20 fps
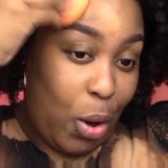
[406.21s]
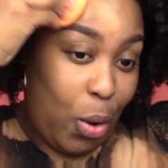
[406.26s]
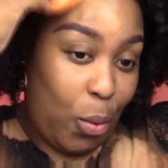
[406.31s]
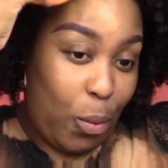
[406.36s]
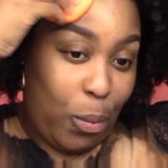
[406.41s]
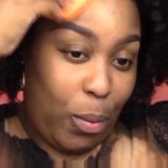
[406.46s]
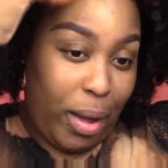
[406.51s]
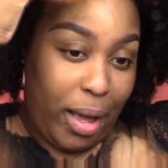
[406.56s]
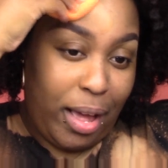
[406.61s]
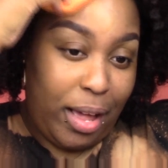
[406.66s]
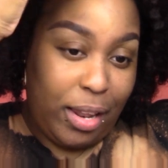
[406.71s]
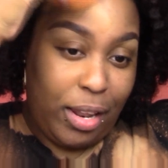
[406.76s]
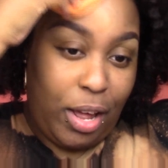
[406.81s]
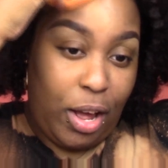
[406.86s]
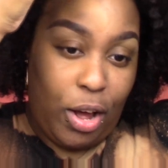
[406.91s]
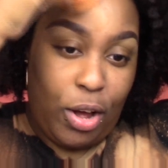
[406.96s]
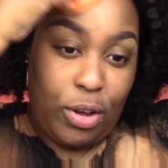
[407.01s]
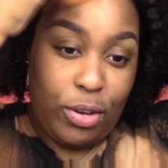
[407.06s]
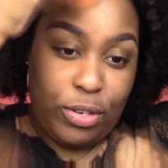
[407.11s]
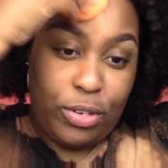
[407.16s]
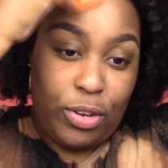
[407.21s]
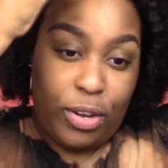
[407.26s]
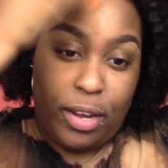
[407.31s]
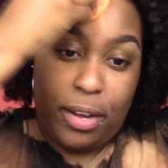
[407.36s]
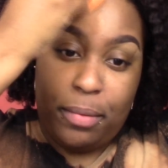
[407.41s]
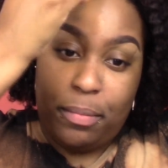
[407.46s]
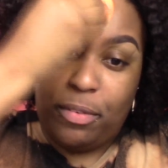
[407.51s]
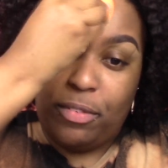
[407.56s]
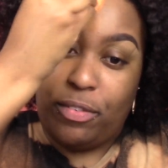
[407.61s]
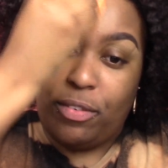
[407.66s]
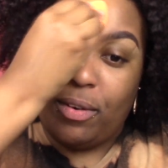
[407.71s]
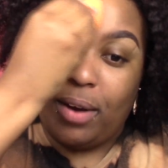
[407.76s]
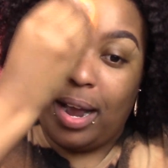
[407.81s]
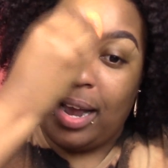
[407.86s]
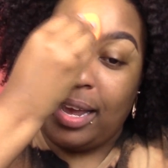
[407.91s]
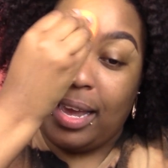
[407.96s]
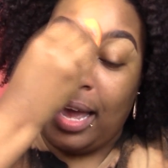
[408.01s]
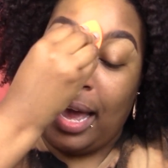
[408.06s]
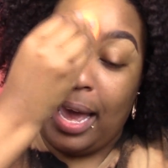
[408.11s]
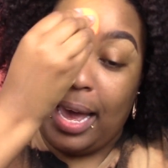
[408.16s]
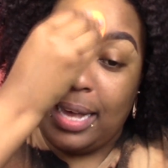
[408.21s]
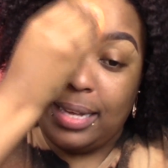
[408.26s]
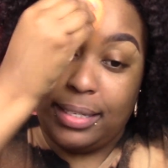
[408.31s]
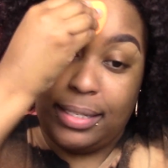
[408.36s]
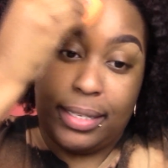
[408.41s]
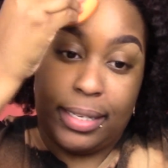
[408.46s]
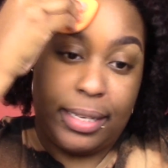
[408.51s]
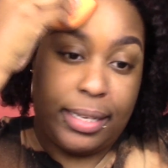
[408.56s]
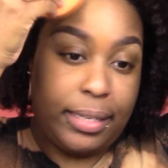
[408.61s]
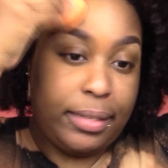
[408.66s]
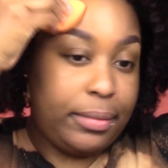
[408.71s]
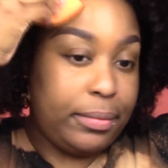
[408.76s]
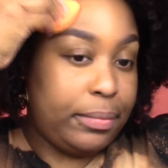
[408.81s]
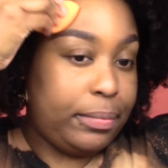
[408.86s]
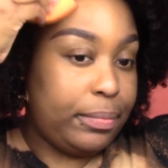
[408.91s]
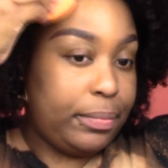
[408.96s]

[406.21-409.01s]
hold on before I gas it.